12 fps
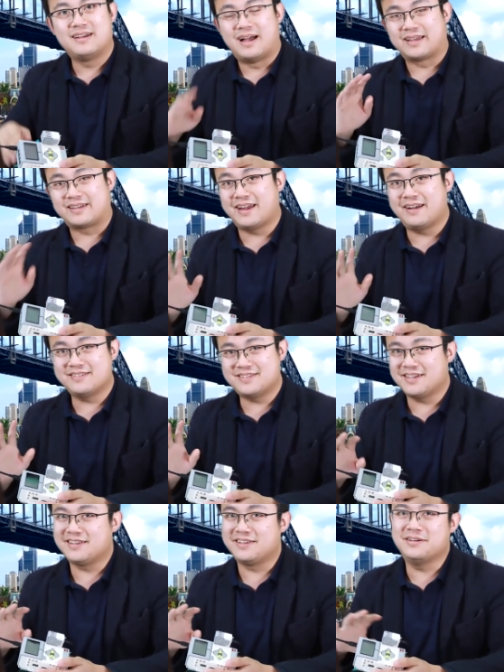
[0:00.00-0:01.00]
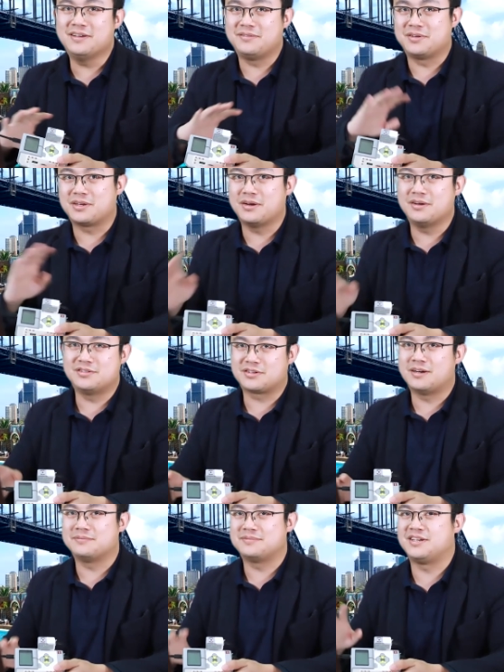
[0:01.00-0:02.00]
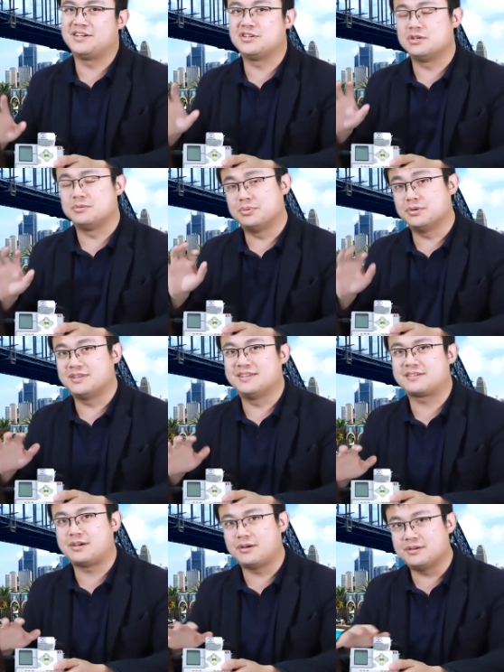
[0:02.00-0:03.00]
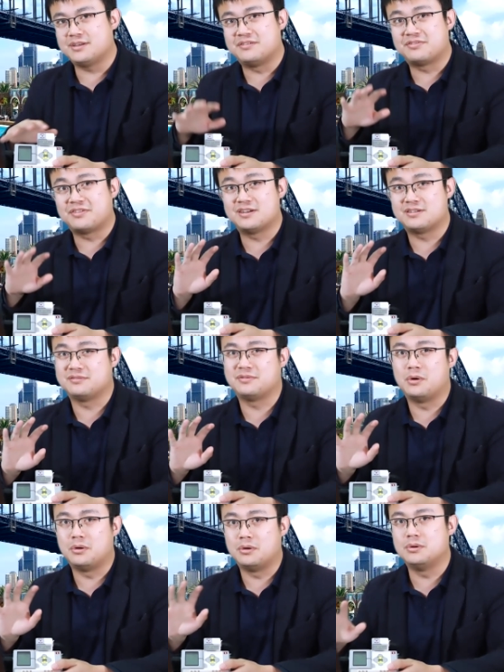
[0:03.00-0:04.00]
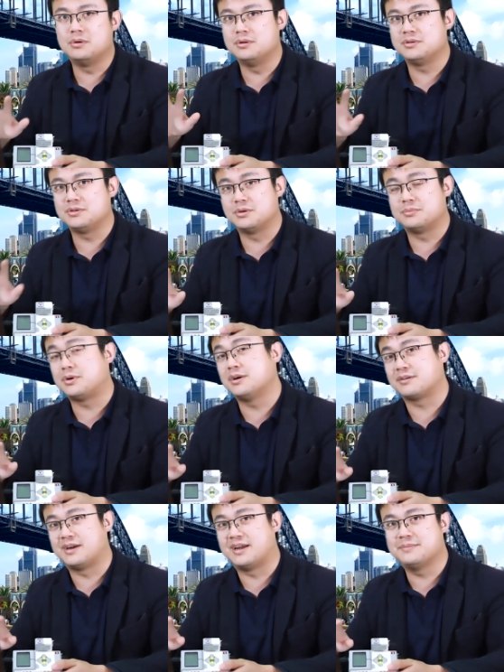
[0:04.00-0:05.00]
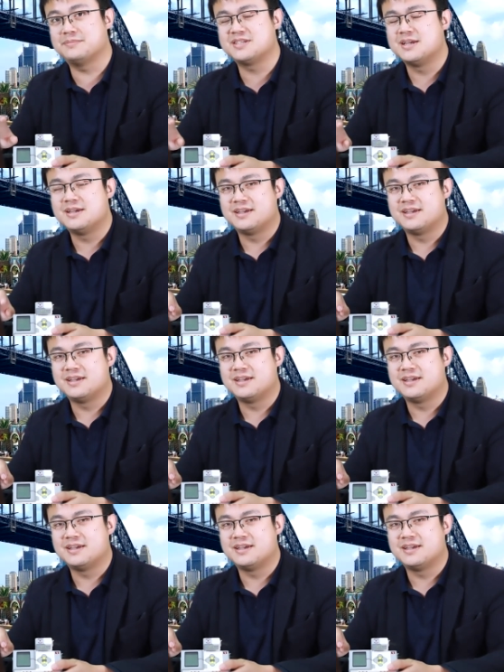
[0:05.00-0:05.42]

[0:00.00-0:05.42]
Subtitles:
I guarantee you, if you go into competition, you put this code in front of all your programs,